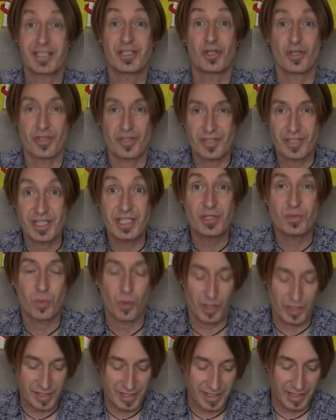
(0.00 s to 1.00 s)
To sit
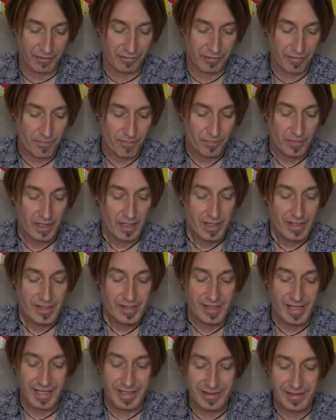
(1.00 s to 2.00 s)
oneself,
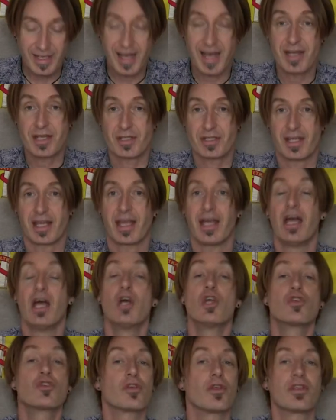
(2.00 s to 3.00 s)
sentarse.
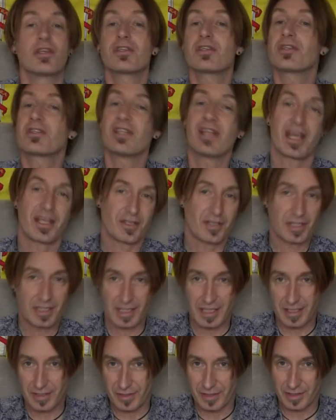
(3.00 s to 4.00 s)
So this is nice and
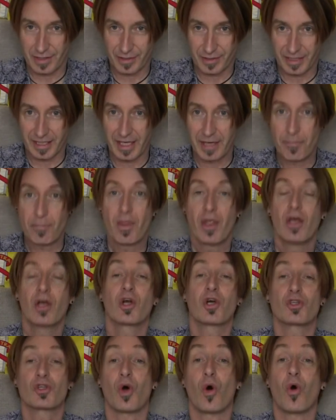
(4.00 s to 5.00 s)
easy, okay?
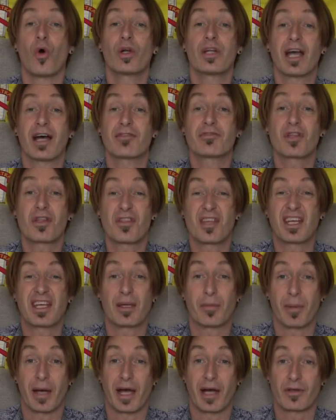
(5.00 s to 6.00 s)
Because all you have to think
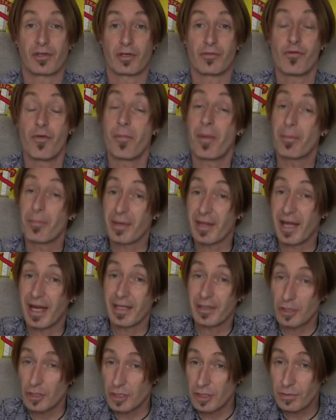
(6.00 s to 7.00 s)
about, and remember that
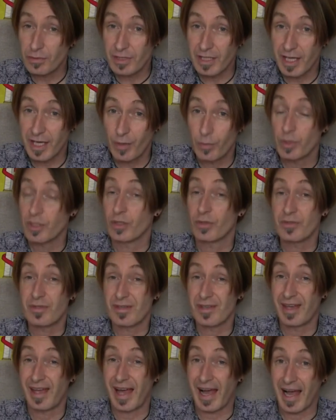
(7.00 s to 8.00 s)
in the UK, we don't
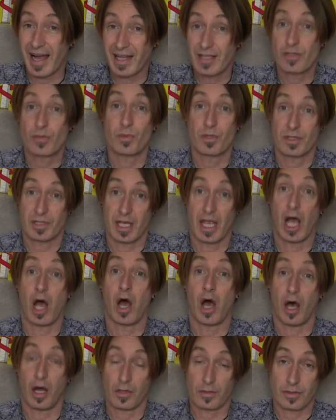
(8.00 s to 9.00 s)
say ass, we say
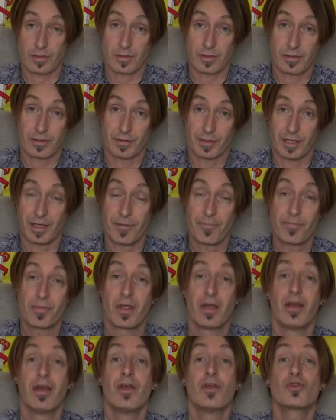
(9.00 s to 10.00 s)
arse, okay?
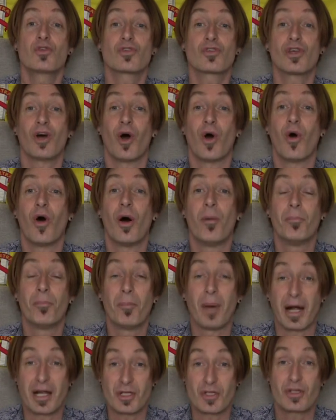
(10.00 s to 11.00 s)
So
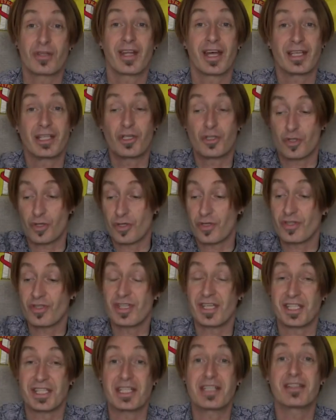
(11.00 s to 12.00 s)
imagine that you're just
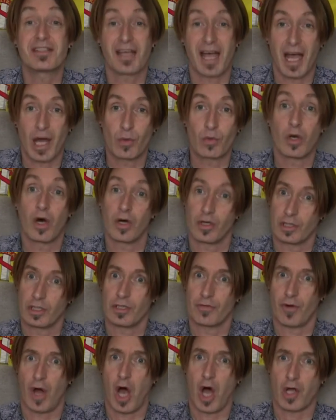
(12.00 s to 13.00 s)
sitting down on
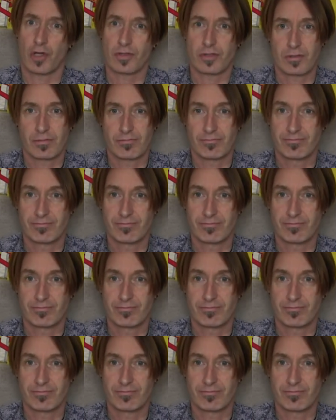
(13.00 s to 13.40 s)
your arse.